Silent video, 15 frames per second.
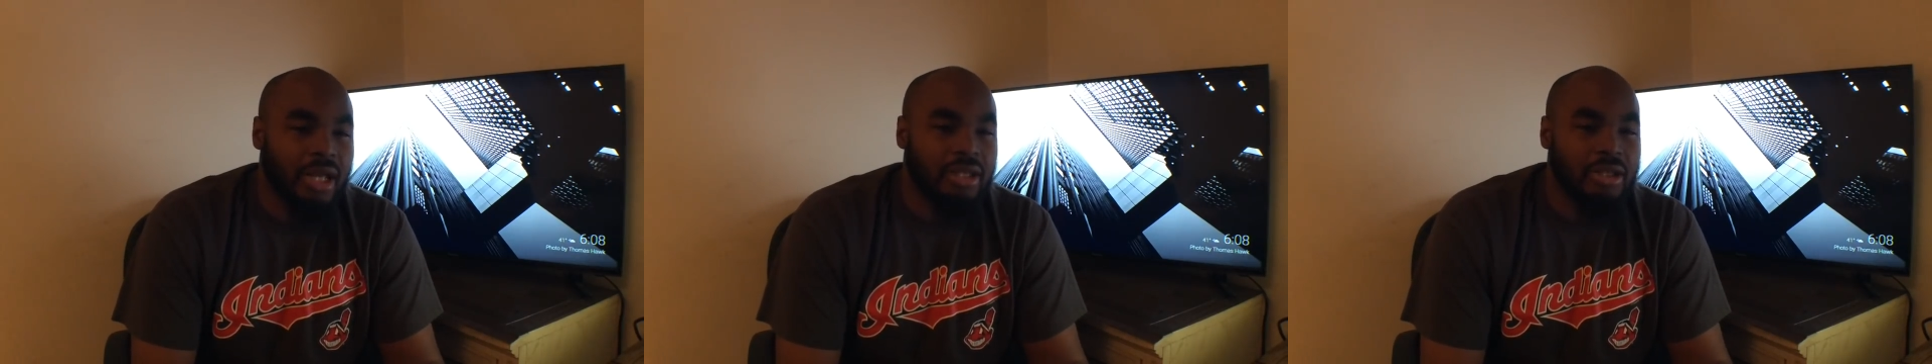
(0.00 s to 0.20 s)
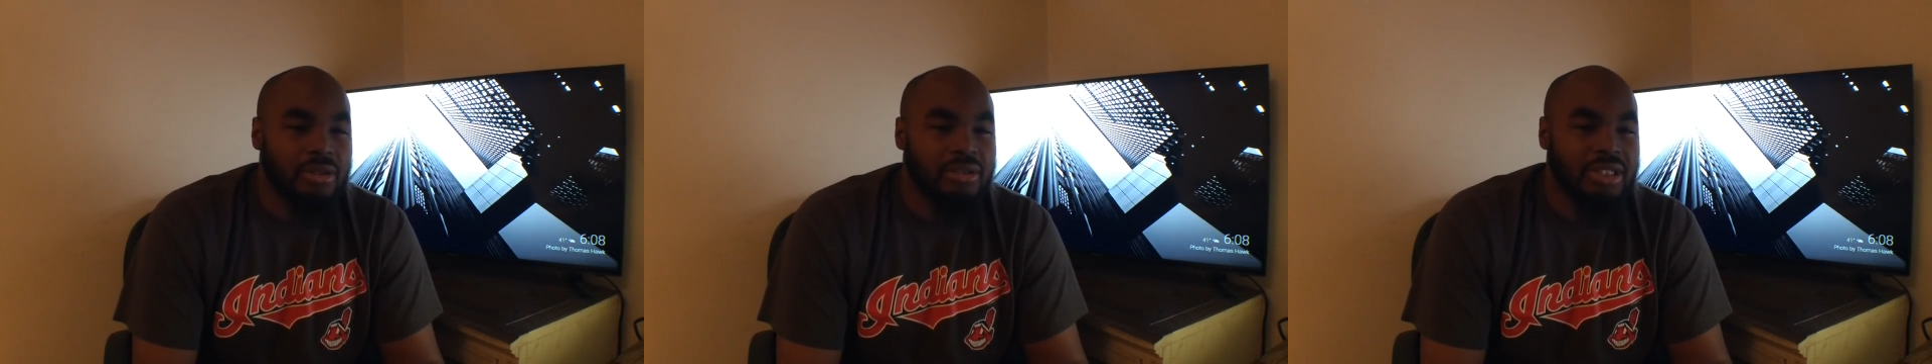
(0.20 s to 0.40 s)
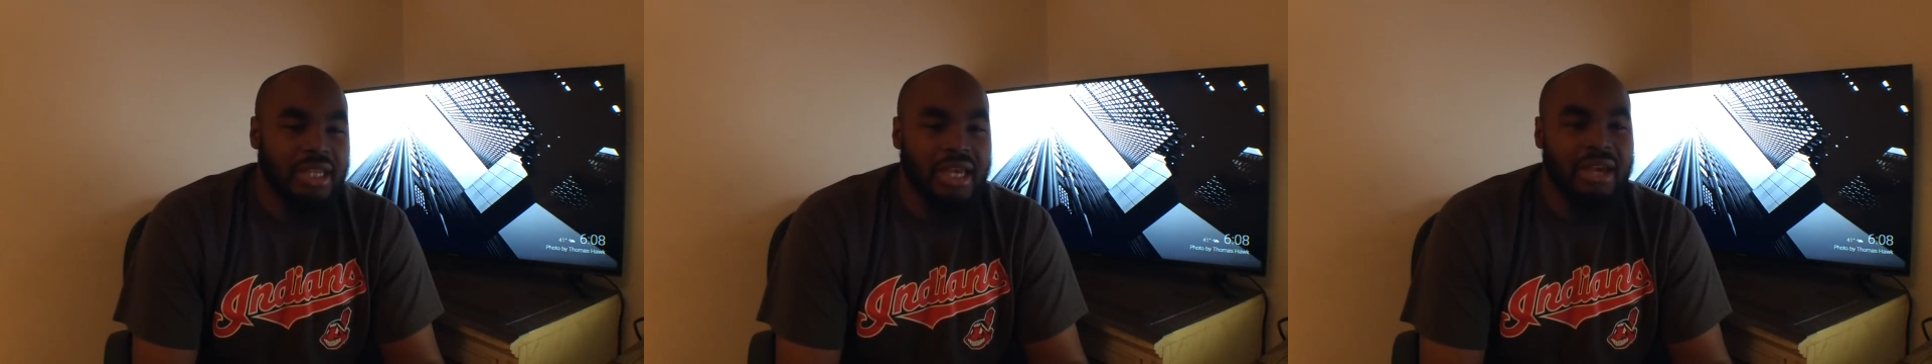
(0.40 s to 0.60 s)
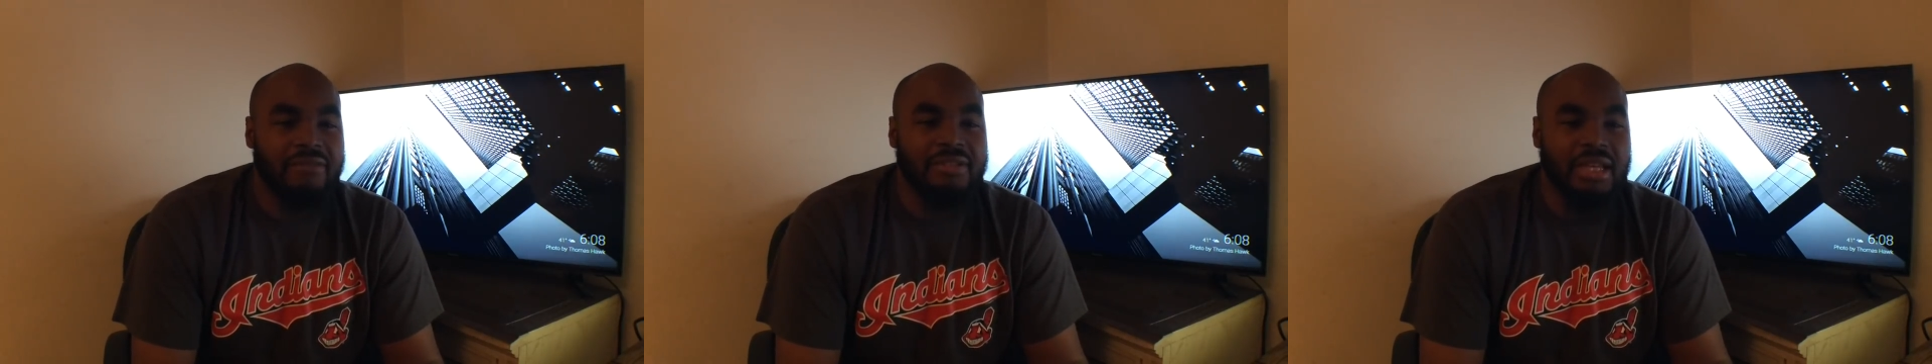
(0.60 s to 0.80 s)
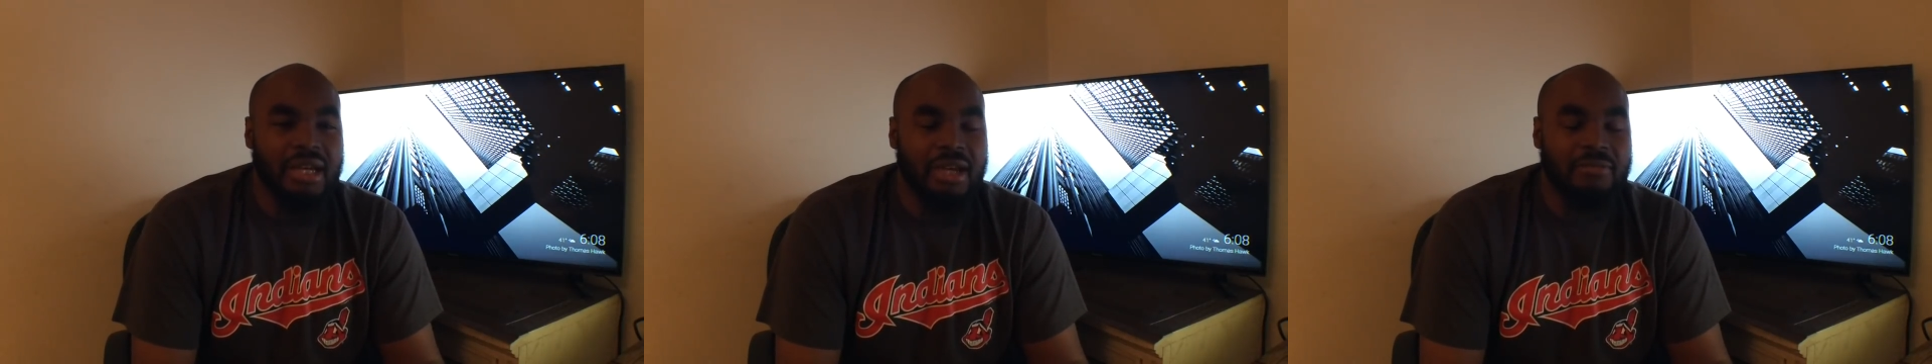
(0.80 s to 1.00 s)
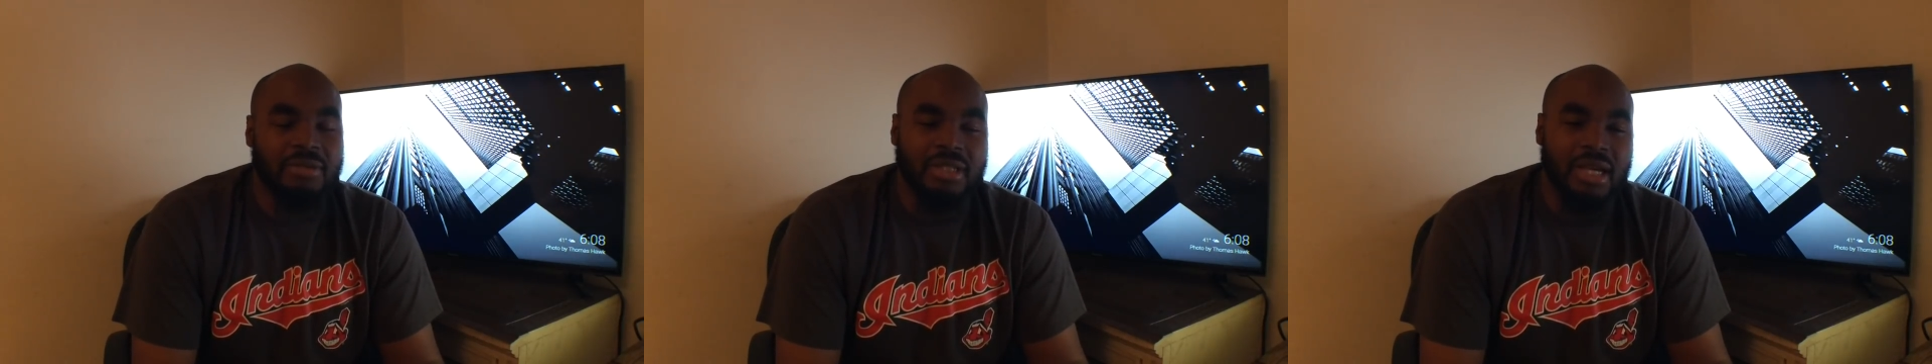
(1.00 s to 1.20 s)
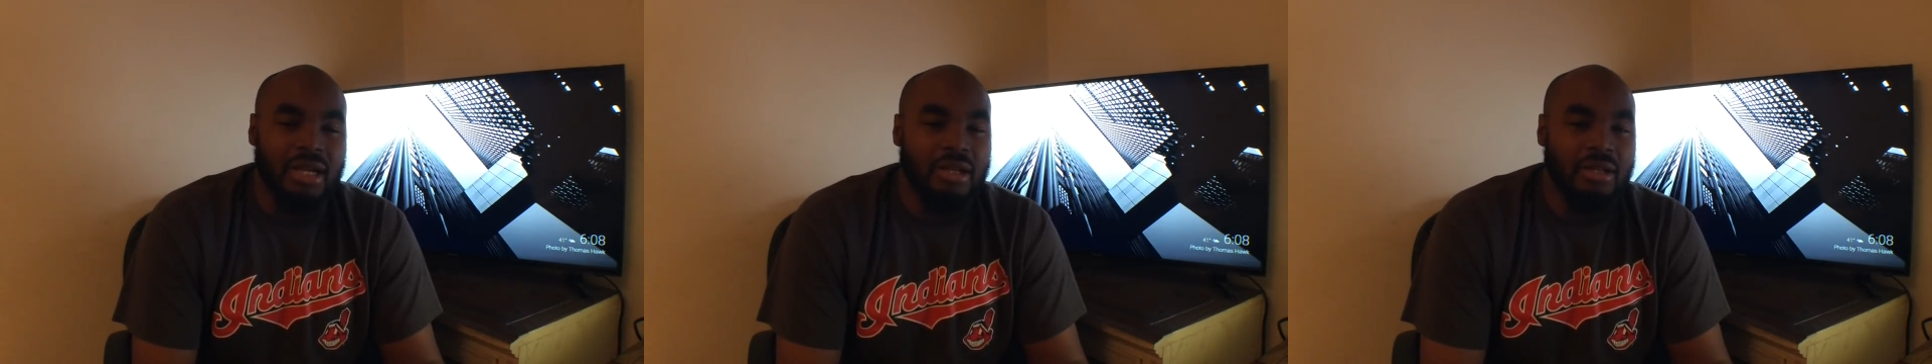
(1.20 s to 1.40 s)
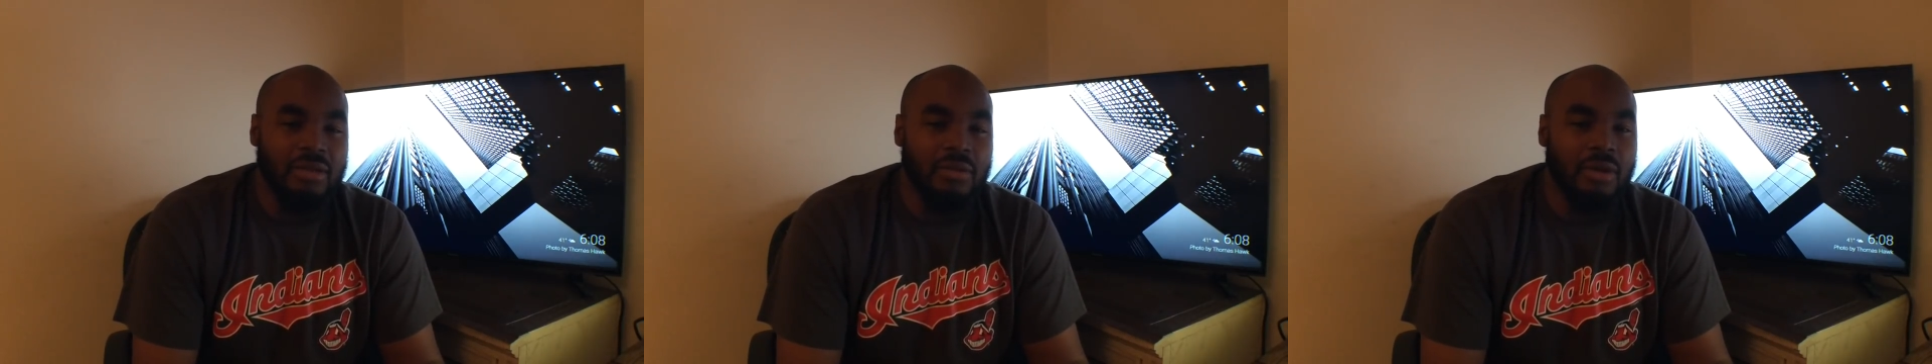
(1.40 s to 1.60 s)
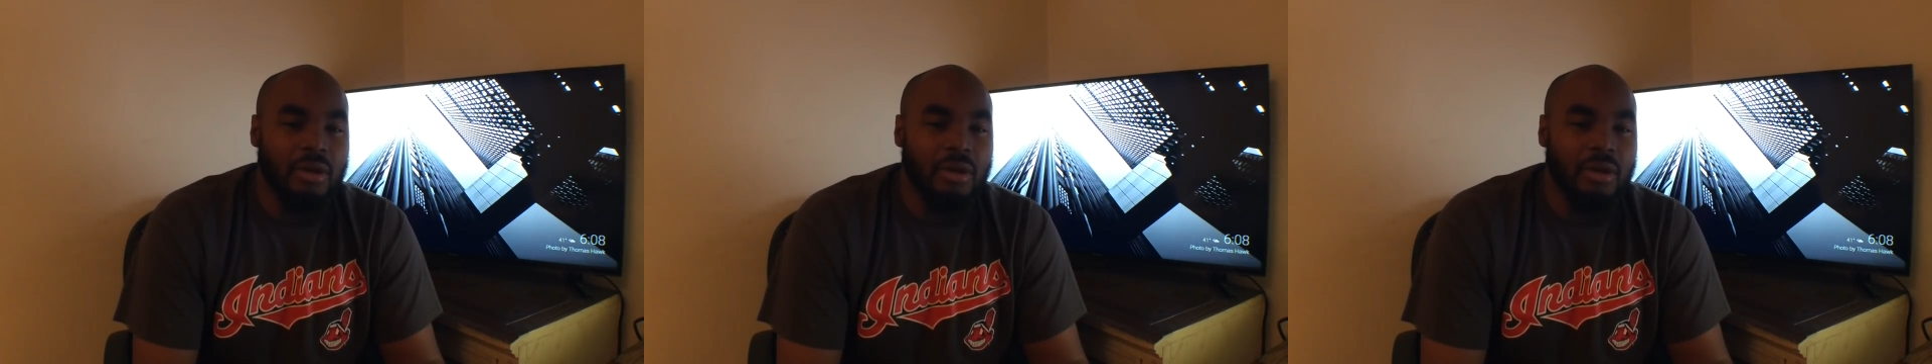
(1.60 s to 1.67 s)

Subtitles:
I usually have time to kind of do